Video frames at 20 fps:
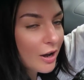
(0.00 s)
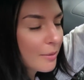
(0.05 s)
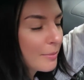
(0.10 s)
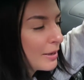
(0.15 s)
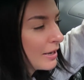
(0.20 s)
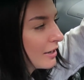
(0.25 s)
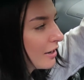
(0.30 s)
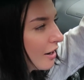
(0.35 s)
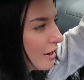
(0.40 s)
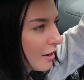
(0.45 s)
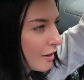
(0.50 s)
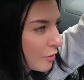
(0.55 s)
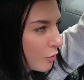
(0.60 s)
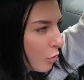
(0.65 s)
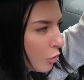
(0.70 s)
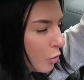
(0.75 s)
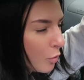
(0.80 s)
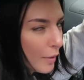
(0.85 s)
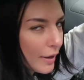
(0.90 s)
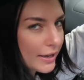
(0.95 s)
I mean, I
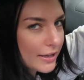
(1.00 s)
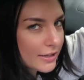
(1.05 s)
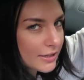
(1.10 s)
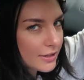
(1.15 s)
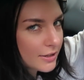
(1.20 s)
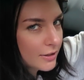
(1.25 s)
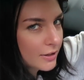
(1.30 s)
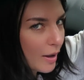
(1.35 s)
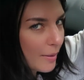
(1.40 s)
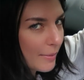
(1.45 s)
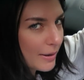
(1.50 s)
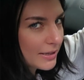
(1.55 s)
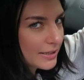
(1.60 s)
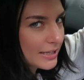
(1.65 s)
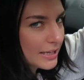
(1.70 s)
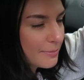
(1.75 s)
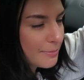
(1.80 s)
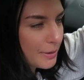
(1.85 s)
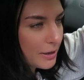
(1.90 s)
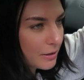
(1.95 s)
always wear my
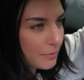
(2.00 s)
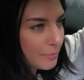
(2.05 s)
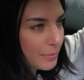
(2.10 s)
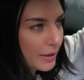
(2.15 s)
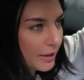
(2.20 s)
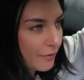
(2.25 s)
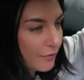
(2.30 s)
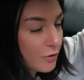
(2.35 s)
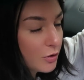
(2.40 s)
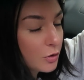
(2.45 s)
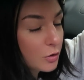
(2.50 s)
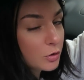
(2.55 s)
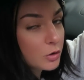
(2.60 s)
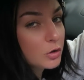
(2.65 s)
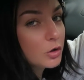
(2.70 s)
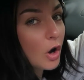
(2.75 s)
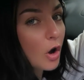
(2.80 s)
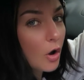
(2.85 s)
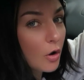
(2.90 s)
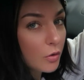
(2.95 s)
seatbelt, but if you
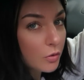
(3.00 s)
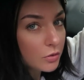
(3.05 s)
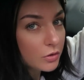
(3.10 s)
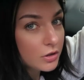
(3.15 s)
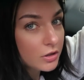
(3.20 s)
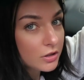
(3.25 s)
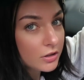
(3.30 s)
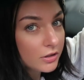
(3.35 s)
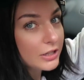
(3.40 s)
don't,